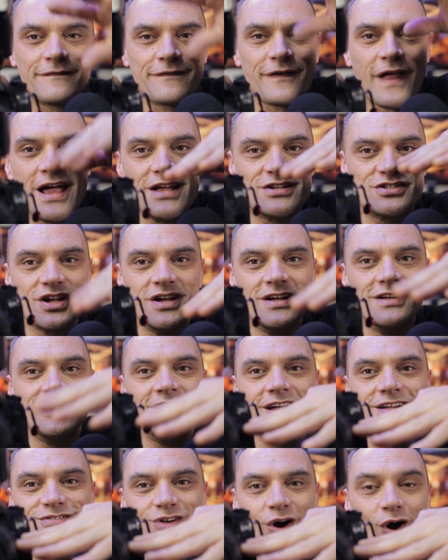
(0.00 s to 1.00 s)
flash.
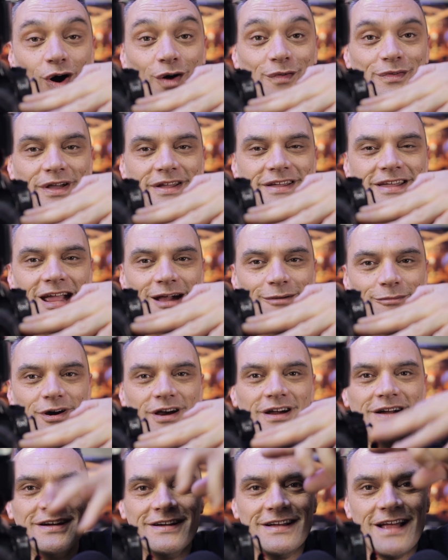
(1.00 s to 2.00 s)
It's on the
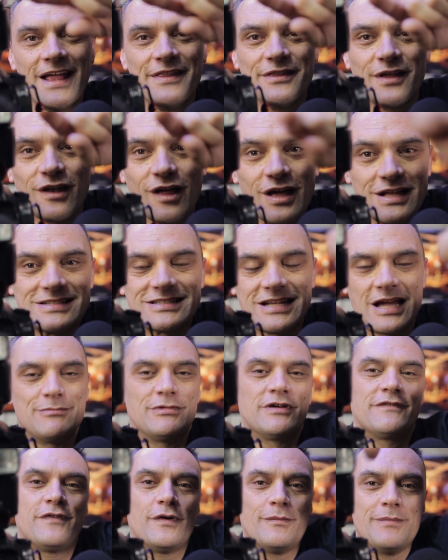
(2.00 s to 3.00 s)
camera and the light's
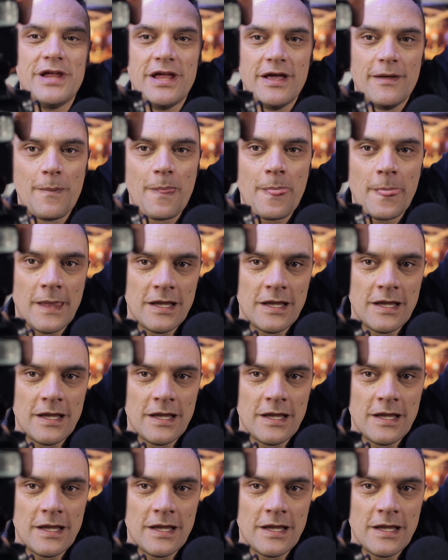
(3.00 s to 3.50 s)
coming from here.